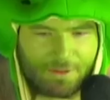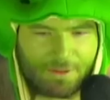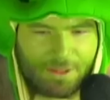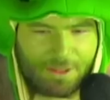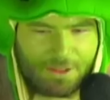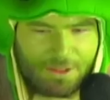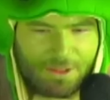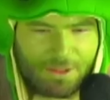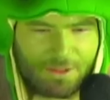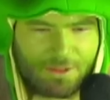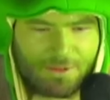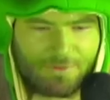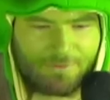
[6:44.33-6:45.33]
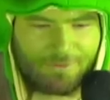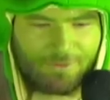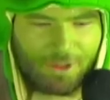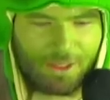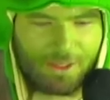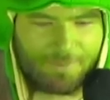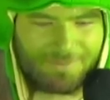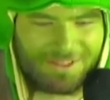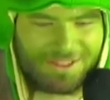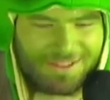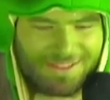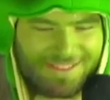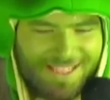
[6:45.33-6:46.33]
This is from
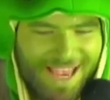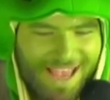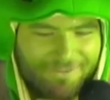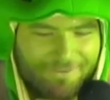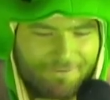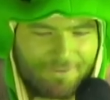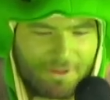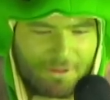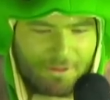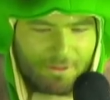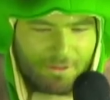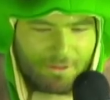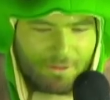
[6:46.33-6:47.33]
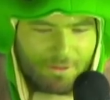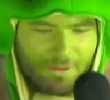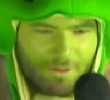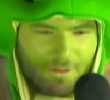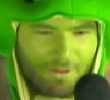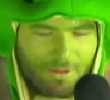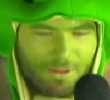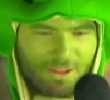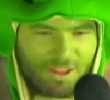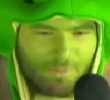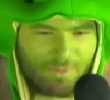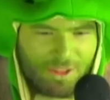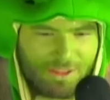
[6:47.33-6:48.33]
Steph.
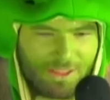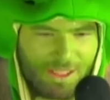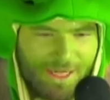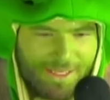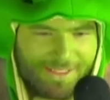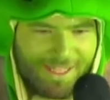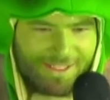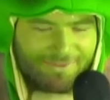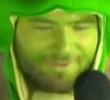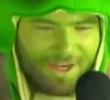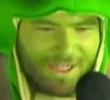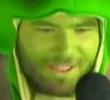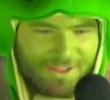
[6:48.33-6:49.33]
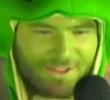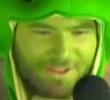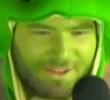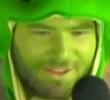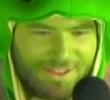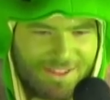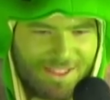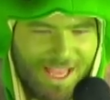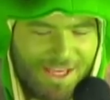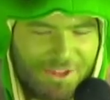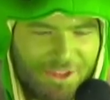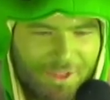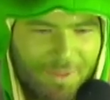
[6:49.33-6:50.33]
Subject line,
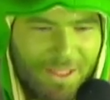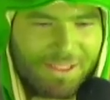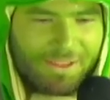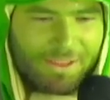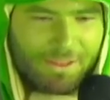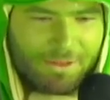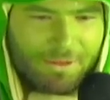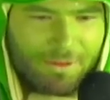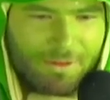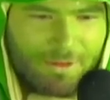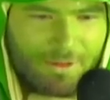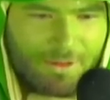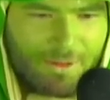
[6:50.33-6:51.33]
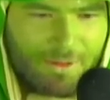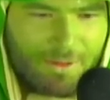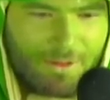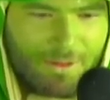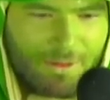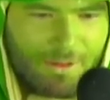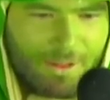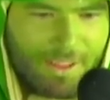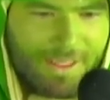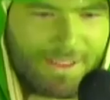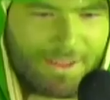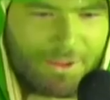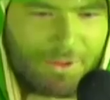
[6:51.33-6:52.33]
advice/opinion. Okay,
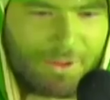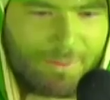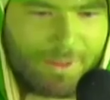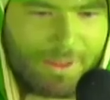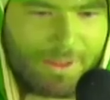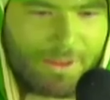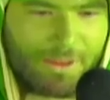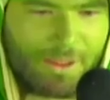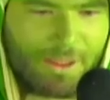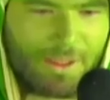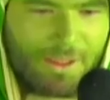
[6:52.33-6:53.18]
I can do an opinion.